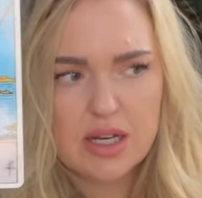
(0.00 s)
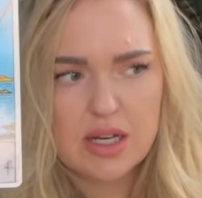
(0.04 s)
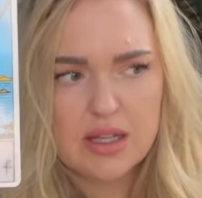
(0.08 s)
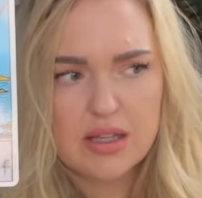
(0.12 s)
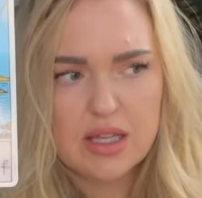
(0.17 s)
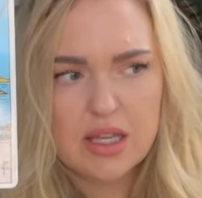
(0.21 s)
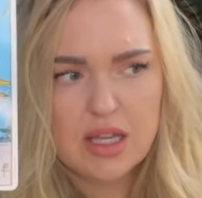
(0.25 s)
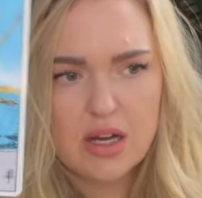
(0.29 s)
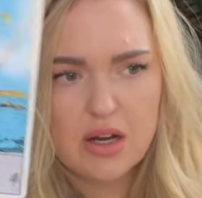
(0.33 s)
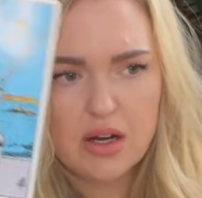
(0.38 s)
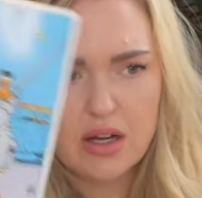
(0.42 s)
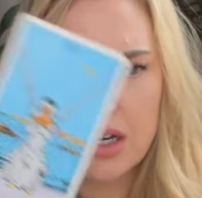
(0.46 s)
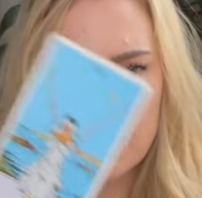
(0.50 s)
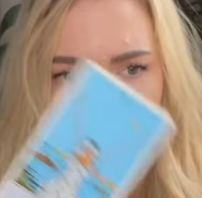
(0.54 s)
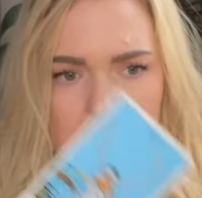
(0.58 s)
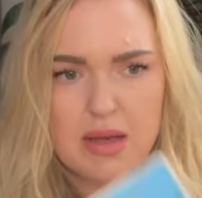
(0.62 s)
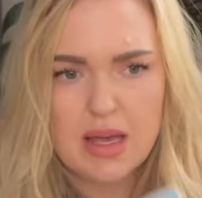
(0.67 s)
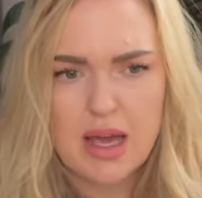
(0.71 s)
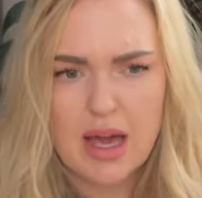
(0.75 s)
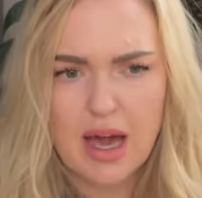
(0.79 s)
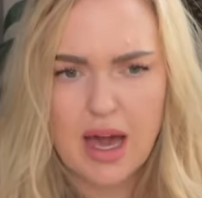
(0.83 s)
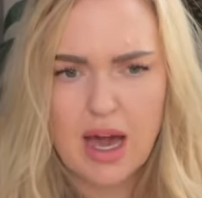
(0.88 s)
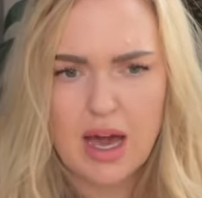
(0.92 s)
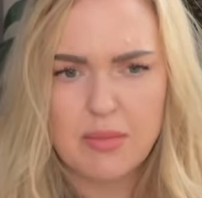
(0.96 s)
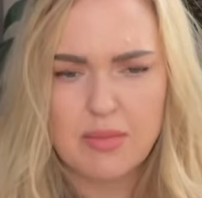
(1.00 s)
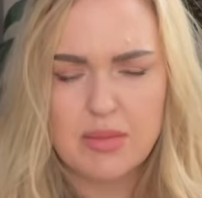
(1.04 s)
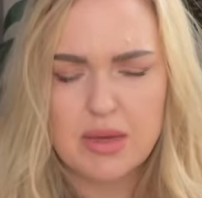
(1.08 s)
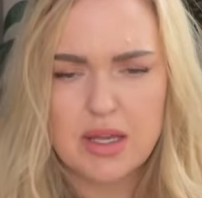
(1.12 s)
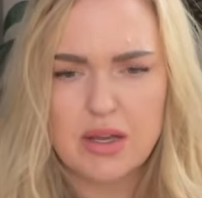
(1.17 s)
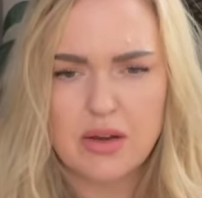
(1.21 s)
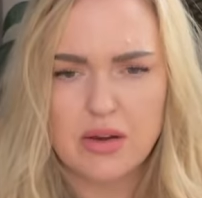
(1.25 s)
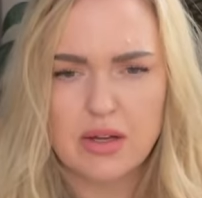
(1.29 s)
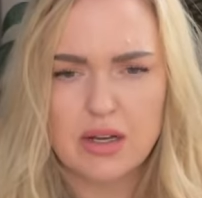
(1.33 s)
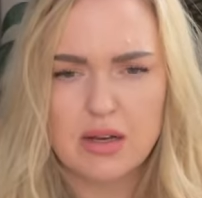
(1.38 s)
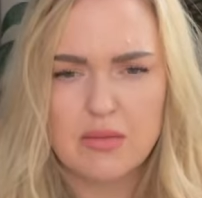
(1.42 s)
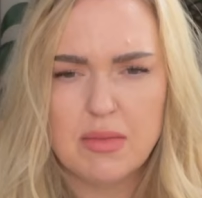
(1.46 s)
I think you're going to be happy.
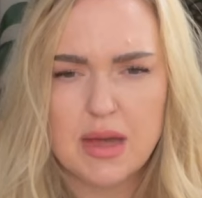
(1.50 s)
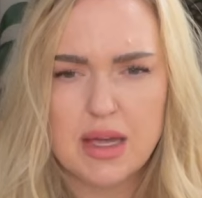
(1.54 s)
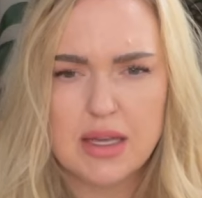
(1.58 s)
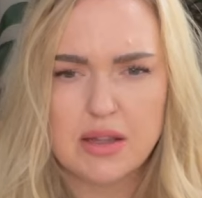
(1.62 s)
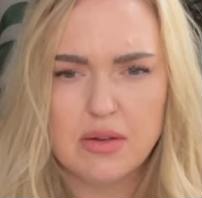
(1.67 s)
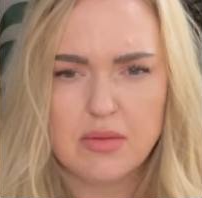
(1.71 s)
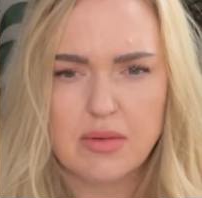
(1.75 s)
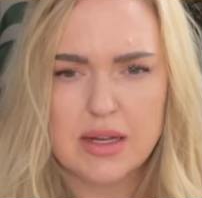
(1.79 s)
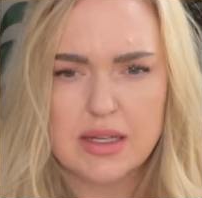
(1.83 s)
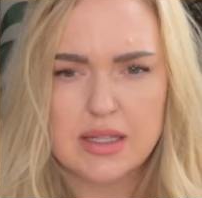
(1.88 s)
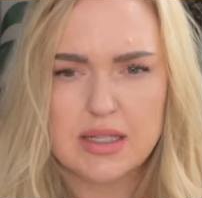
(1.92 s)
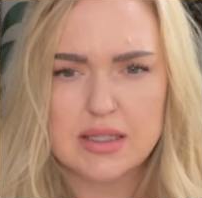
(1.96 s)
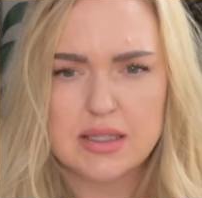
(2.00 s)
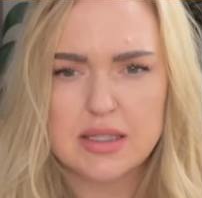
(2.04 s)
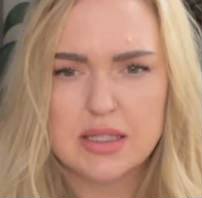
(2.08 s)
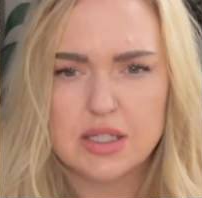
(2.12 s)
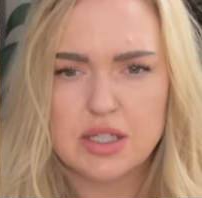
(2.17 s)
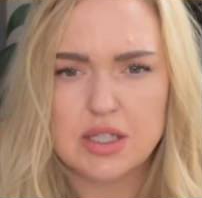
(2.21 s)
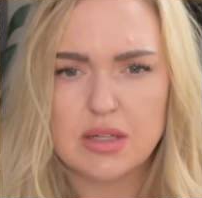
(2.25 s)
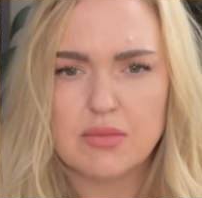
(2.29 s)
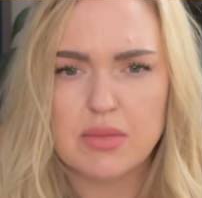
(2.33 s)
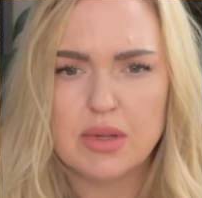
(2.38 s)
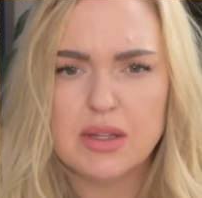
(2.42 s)
You're going to make the right decision.